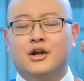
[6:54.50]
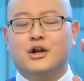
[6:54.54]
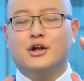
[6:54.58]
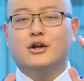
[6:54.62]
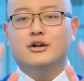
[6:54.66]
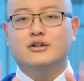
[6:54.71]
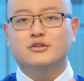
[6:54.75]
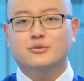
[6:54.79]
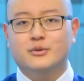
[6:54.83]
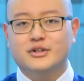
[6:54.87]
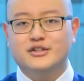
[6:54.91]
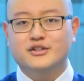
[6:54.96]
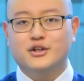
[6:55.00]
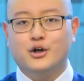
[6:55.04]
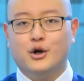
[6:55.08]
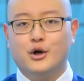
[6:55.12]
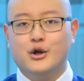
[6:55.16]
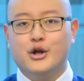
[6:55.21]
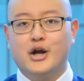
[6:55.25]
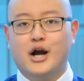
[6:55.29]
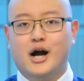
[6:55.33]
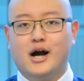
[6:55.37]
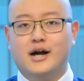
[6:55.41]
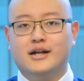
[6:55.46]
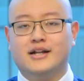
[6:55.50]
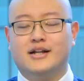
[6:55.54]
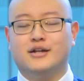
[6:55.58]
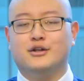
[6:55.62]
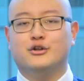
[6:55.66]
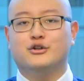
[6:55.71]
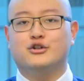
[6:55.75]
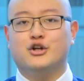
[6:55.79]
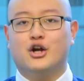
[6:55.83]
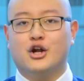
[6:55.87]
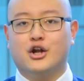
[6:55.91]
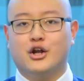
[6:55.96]
Here's what's going on in
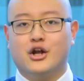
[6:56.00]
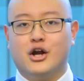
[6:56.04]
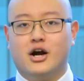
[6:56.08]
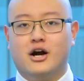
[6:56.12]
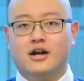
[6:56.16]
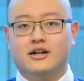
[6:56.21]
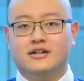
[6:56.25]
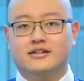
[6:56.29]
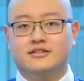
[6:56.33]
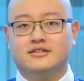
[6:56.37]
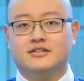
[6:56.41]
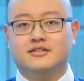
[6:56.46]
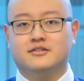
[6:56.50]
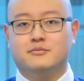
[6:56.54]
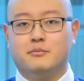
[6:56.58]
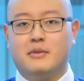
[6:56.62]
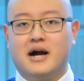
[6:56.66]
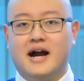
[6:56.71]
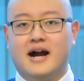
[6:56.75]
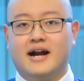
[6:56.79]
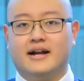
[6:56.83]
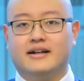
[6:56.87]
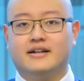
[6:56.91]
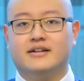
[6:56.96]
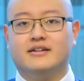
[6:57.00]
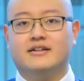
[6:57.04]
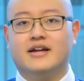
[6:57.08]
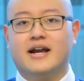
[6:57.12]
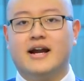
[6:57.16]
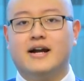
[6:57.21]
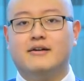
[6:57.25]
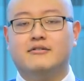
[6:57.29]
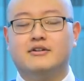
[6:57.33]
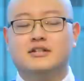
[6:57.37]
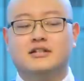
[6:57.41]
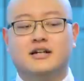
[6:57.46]
your target audience's mind. They
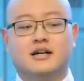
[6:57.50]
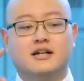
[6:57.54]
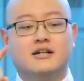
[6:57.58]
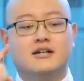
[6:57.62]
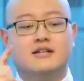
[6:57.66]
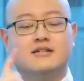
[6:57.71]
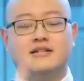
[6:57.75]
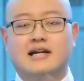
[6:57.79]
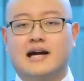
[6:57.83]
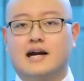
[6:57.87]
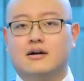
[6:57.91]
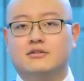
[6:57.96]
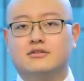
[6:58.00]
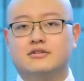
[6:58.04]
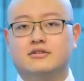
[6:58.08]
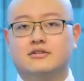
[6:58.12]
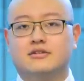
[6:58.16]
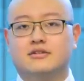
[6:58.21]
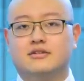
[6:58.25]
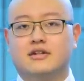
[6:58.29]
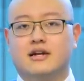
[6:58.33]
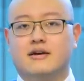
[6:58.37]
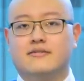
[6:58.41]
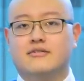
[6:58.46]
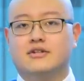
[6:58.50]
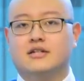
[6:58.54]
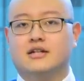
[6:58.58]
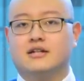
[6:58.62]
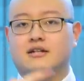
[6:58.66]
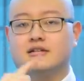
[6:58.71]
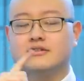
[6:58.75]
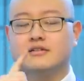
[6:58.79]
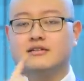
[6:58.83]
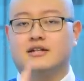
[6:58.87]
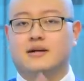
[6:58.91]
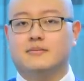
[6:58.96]
have a ton of doubts. They have a ton
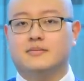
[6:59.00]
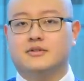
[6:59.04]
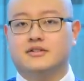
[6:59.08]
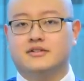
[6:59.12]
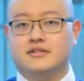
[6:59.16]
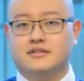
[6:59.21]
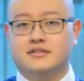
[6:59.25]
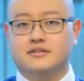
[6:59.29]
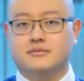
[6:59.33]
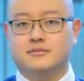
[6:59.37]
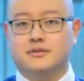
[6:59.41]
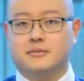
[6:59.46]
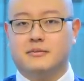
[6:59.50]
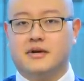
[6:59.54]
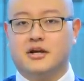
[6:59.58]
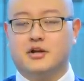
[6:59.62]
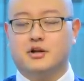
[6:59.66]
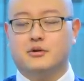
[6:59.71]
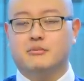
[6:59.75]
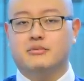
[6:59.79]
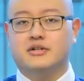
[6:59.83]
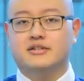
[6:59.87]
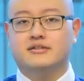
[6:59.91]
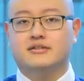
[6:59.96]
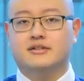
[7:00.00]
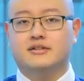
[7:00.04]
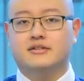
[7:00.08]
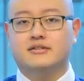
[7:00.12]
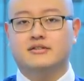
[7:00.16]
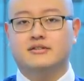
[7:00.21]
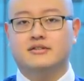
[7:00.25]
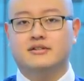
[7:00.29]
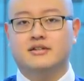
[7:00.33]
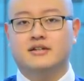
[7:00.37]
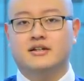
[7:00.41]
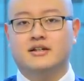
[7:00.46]
of skepticisms about your
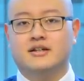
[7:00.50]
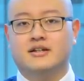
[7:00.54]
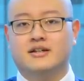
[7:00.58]
business.